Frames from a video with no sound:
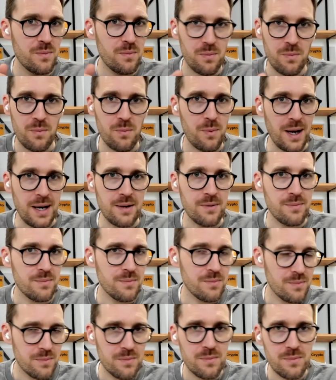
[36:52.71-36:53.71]

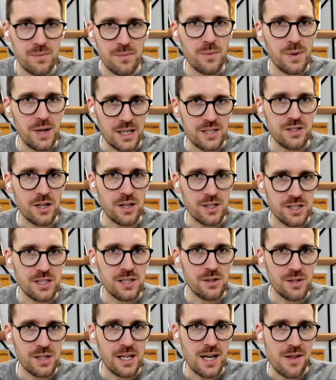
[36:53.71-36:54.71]
when I started
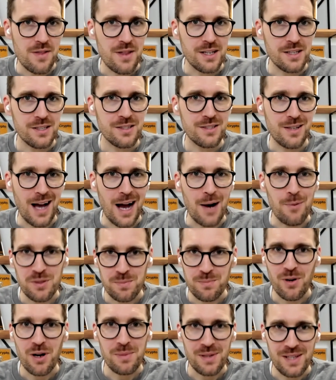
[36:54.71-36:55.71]
looking at this, I was
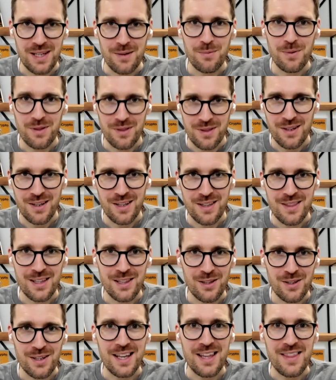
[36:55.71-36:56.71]
probably
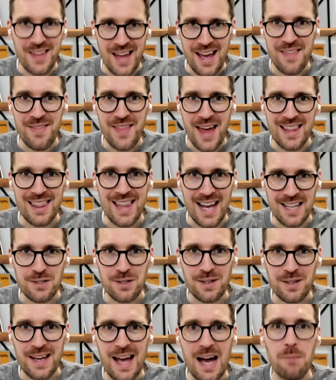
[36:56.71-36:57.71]
in that latter
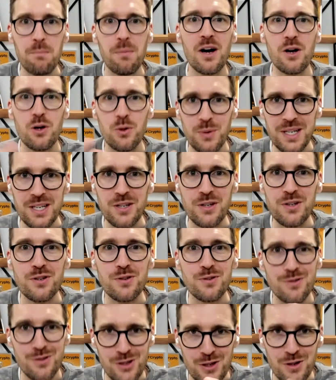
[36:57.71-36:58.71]
camp. How do we
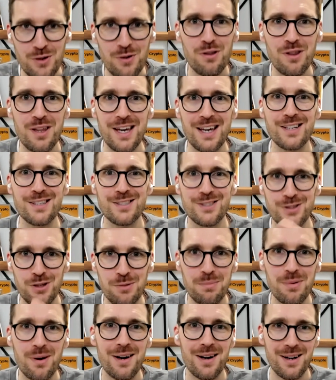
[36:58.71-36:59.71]
do new things, new
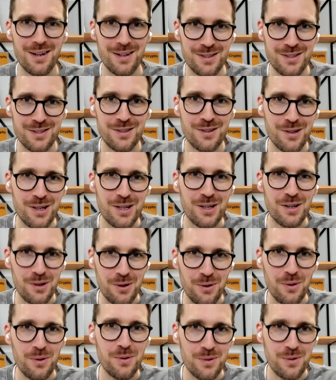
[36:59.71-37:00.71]
products,
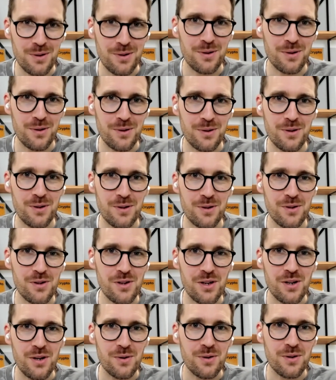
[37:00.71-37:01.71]
grow
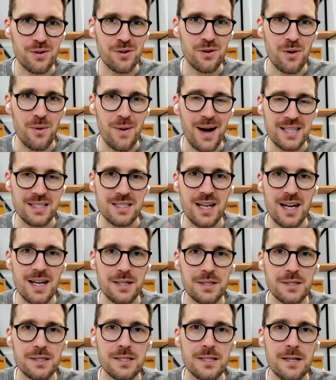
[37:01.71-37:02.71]

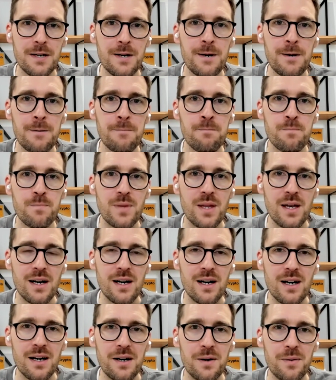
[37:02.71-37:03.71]
assets,
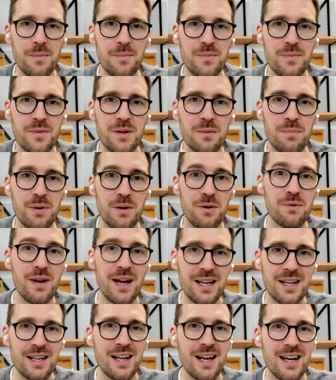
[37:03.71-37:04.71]
but
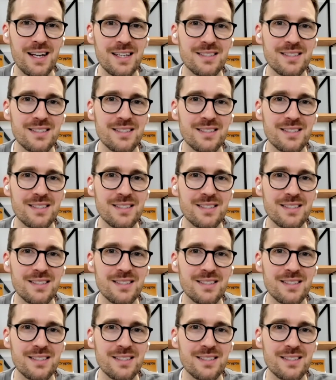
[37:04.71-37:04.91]
recognize